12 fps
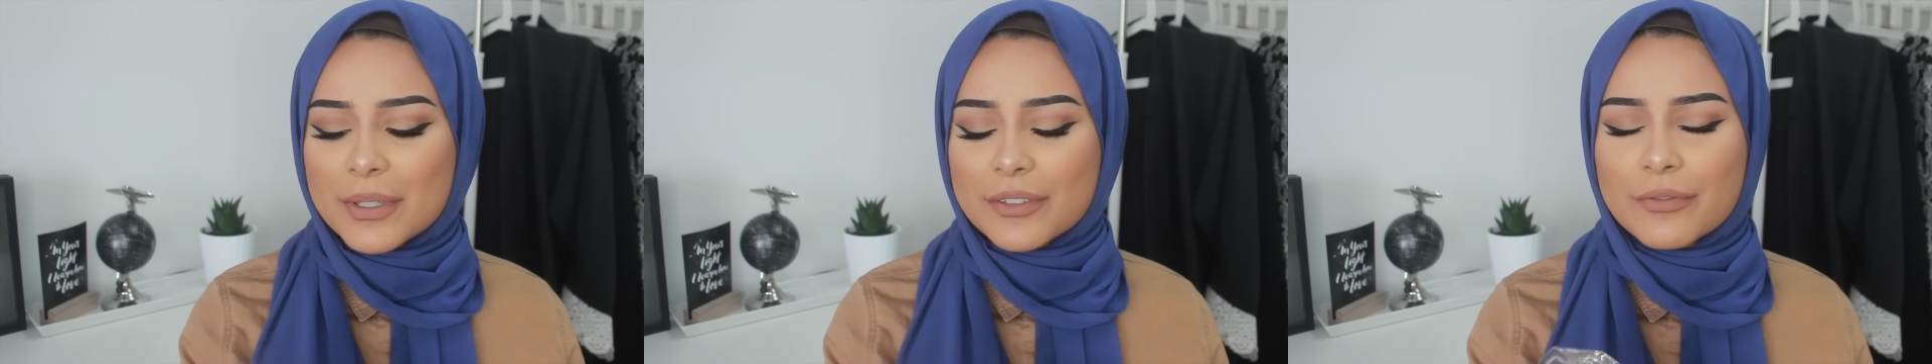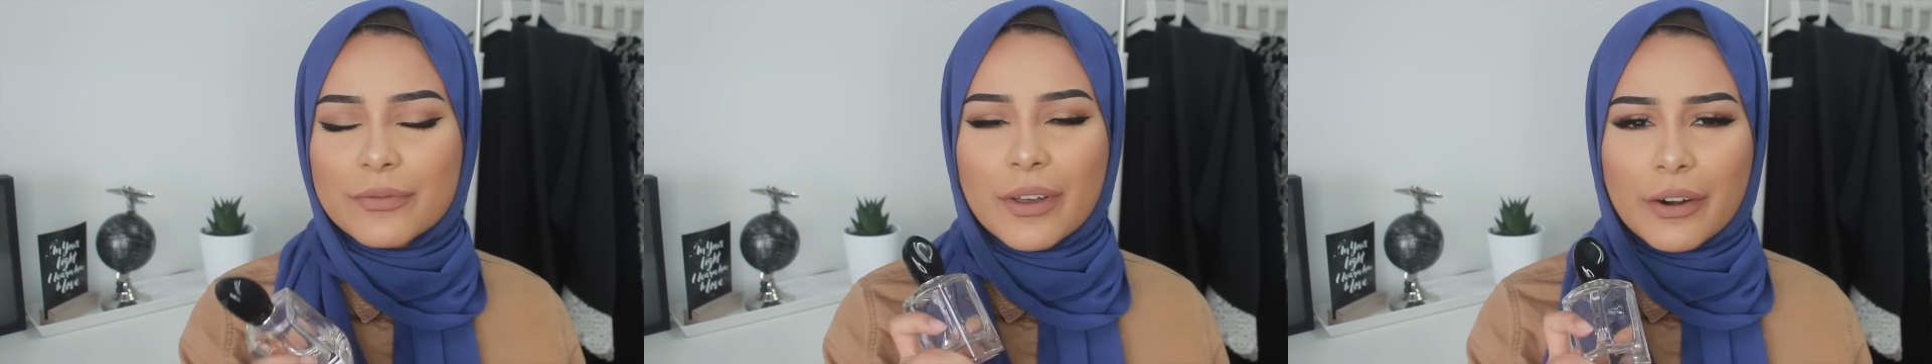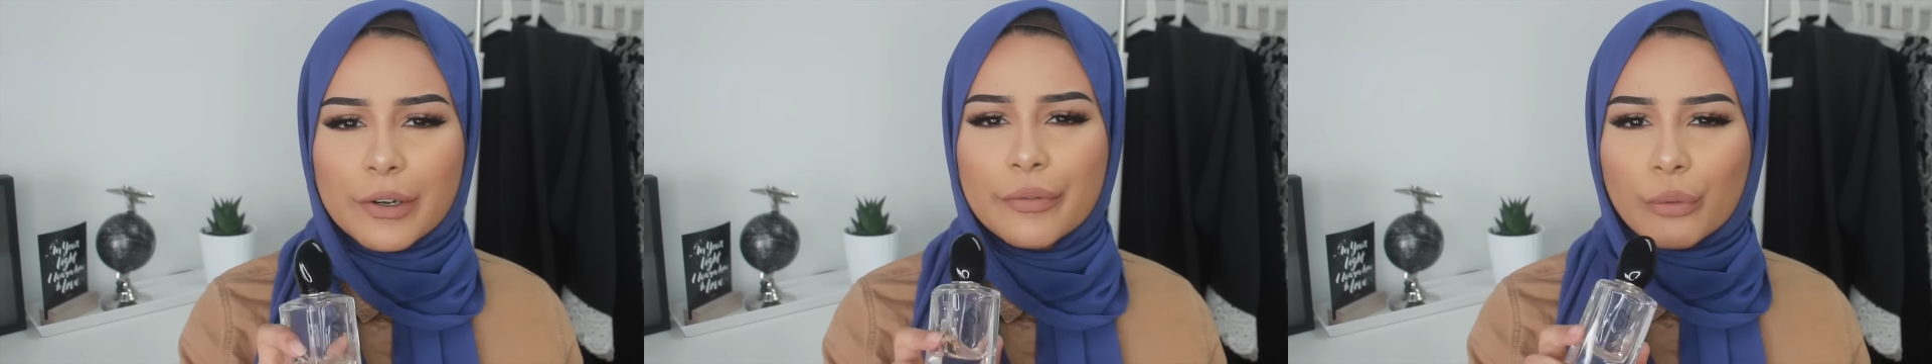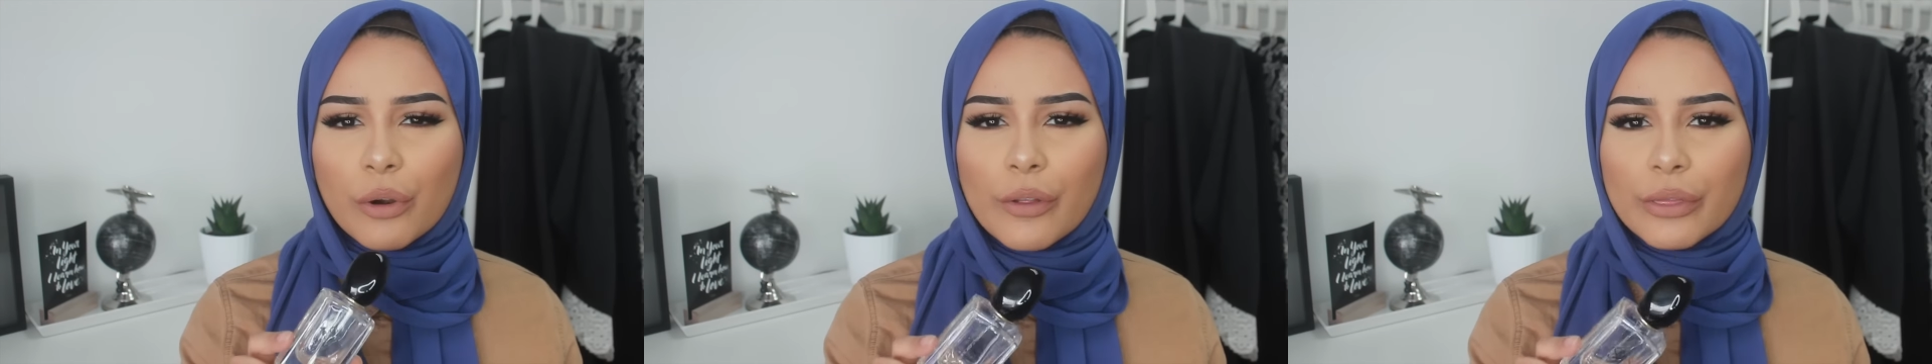It's very
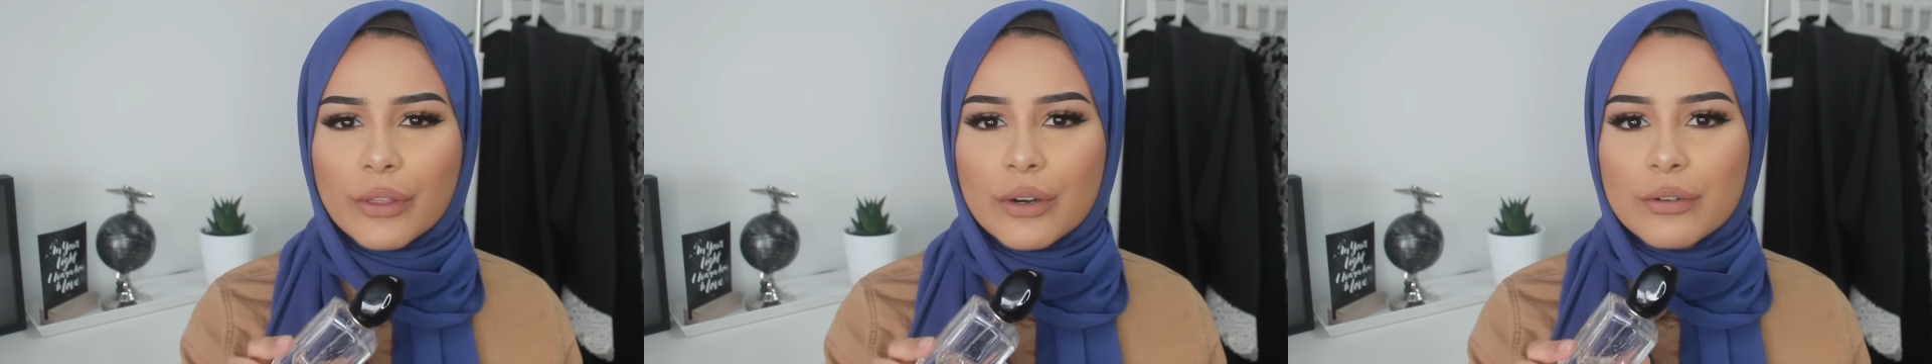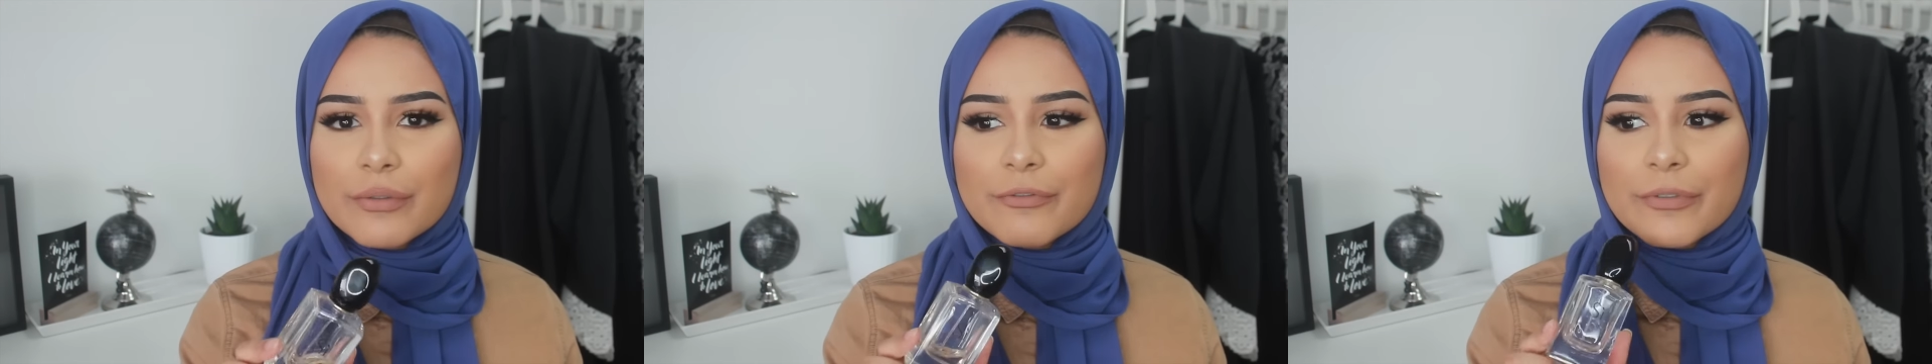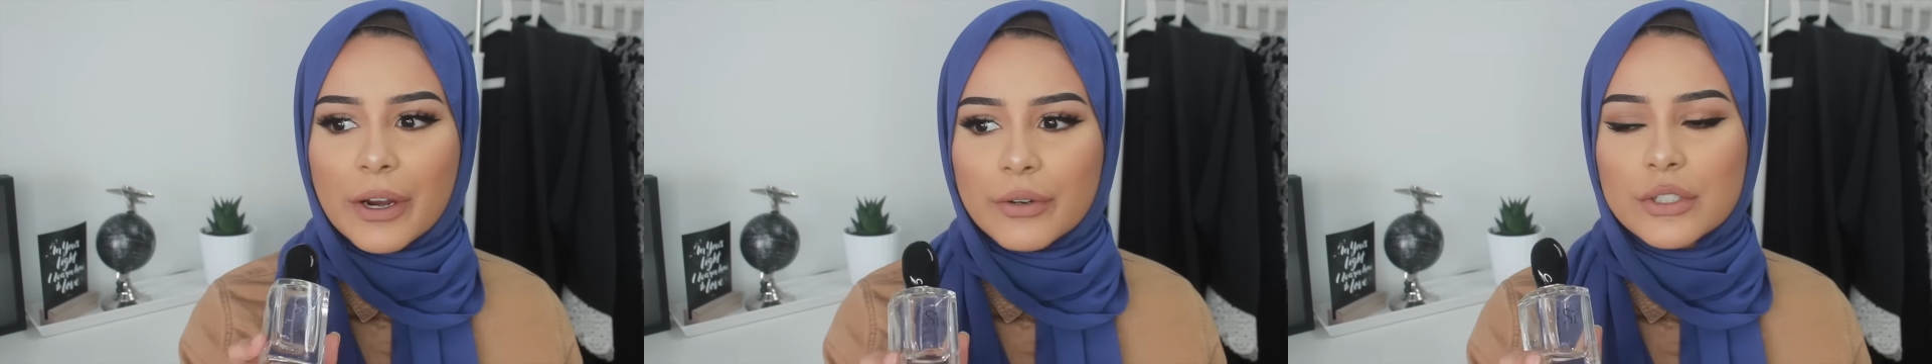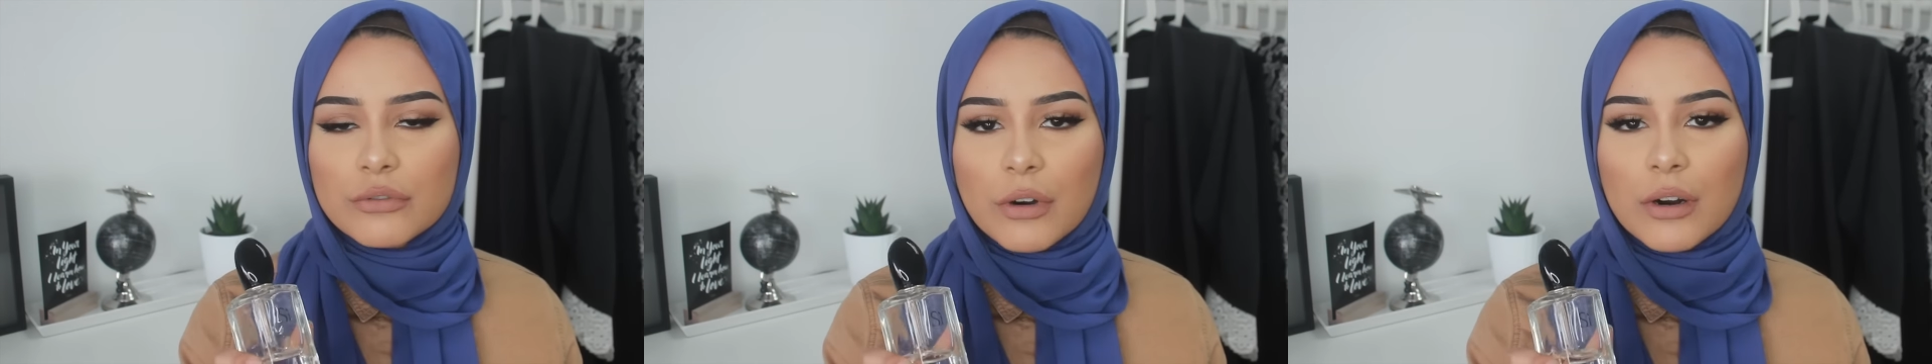full on though,
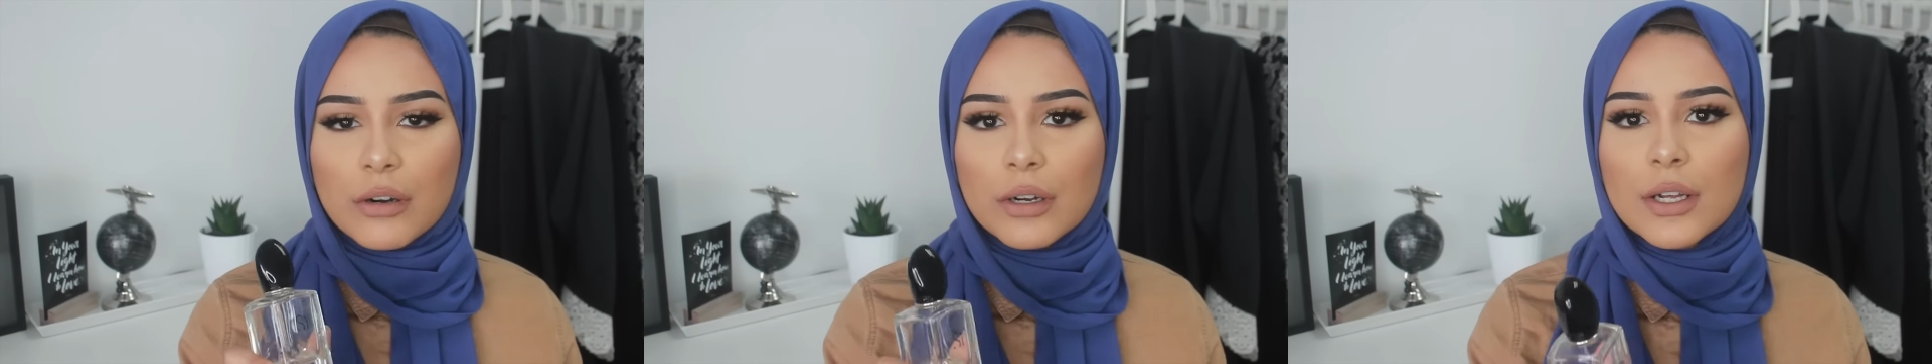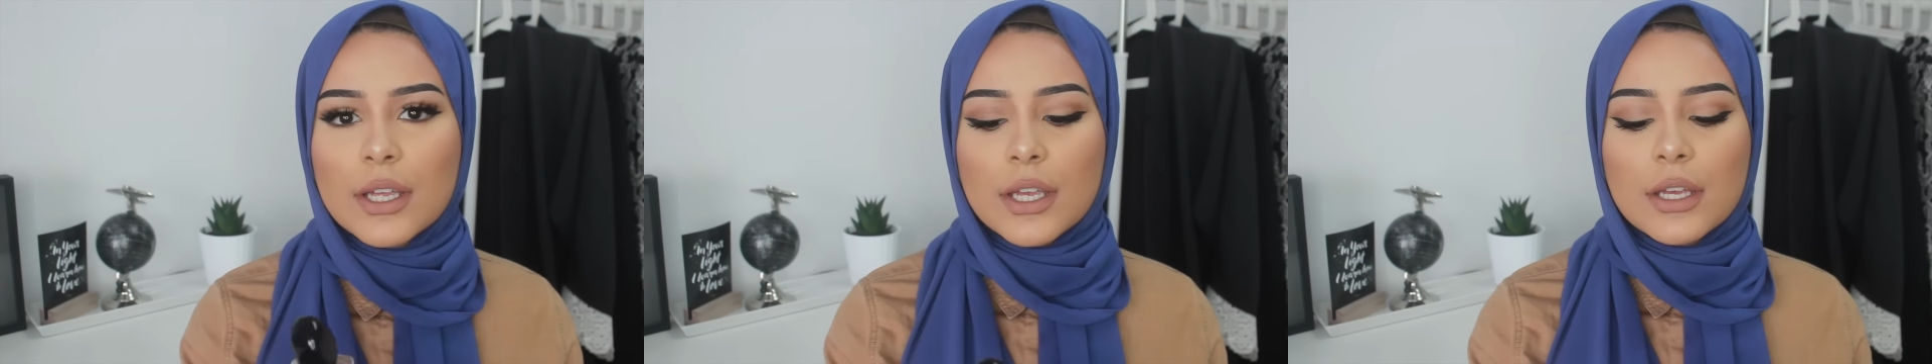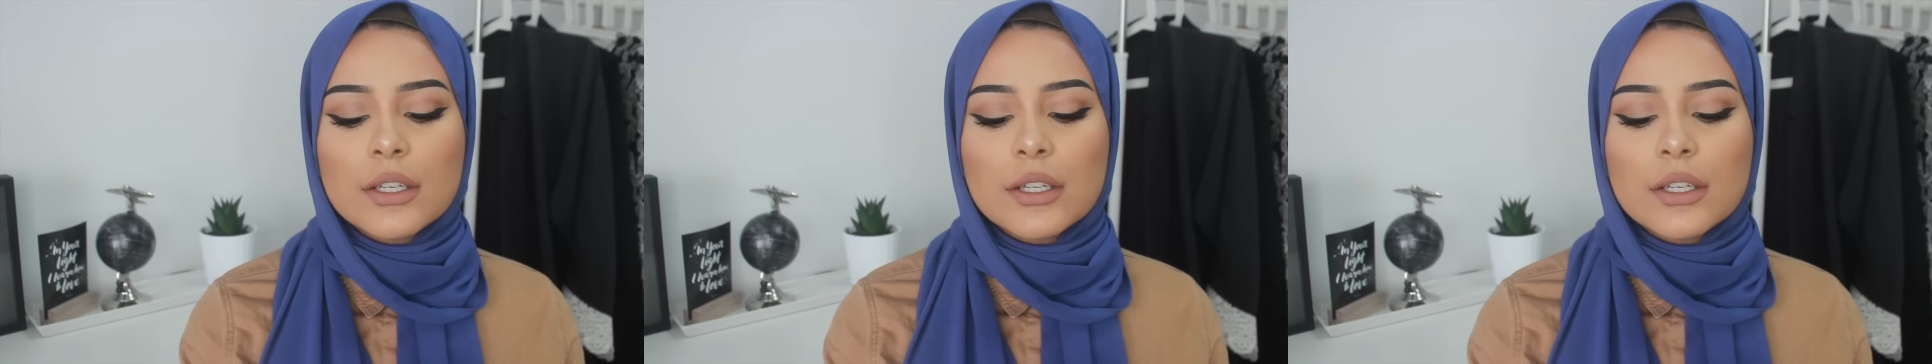very strong.